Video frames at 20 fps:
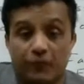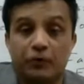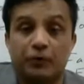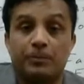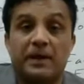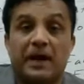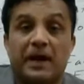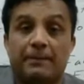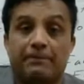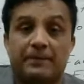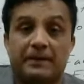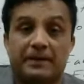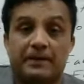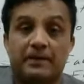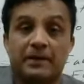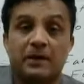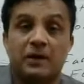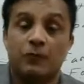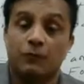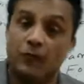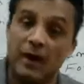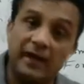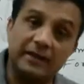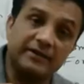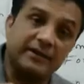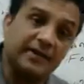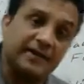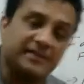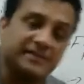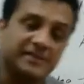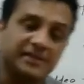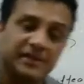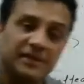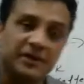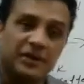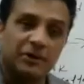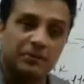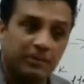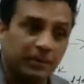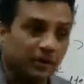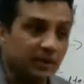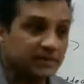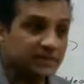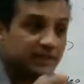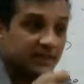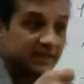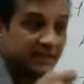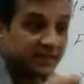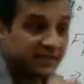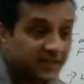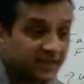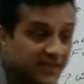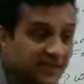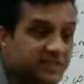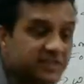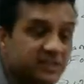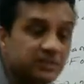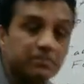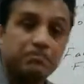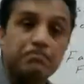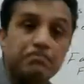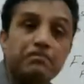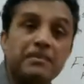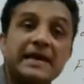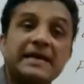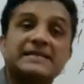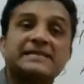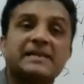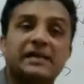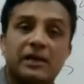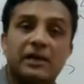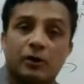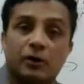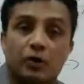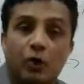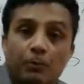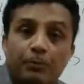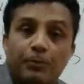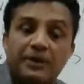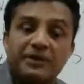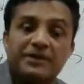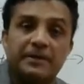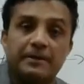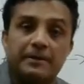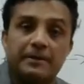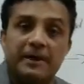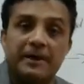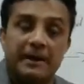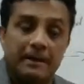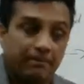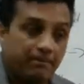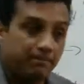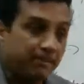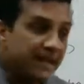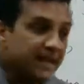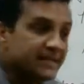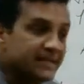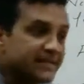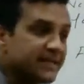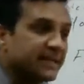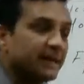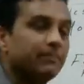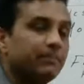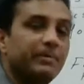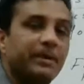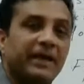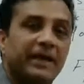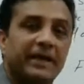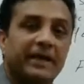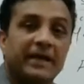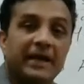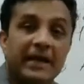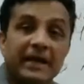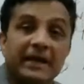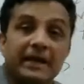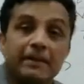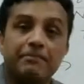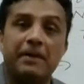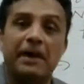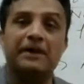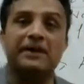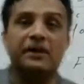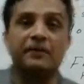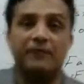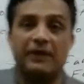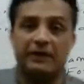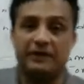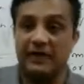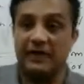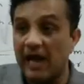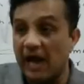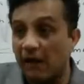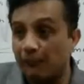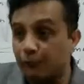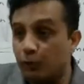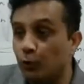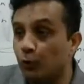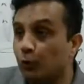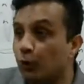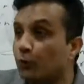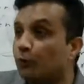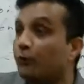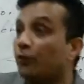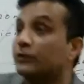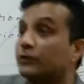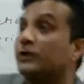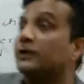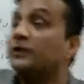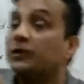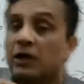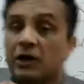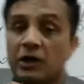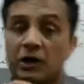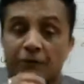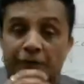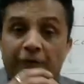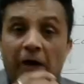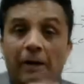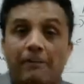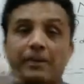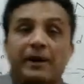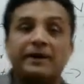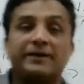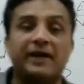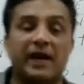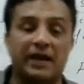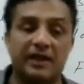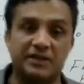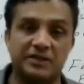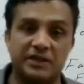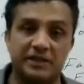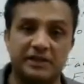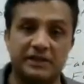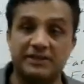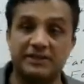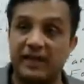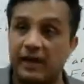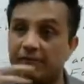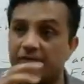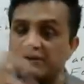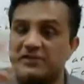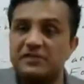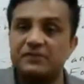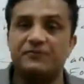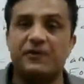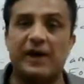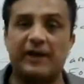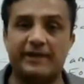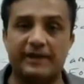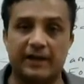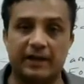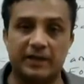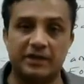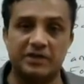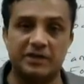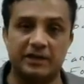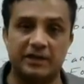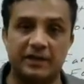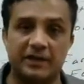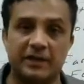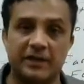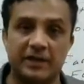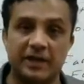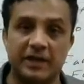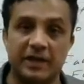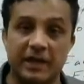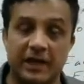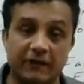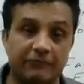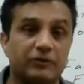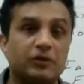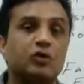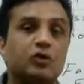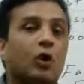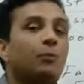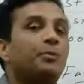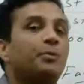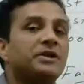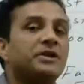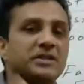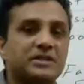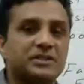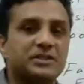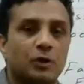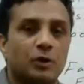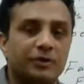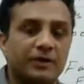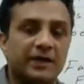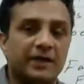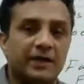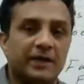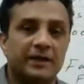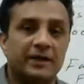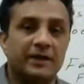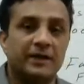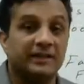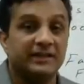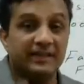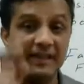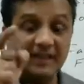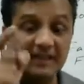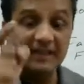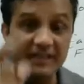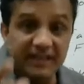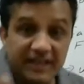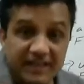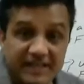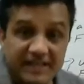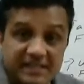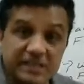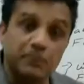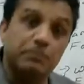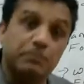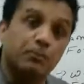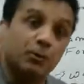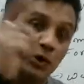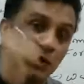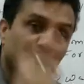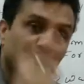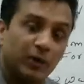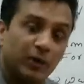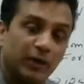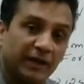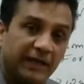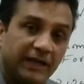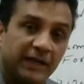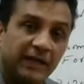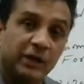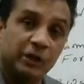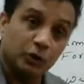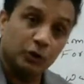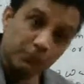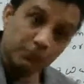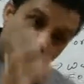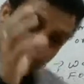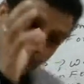to be happen. Why threats? Because threats makes the competition, makes the company in a better way. They have to look for the vibrant direction, diversified direction. If the competition is not there, it creates monopoly. So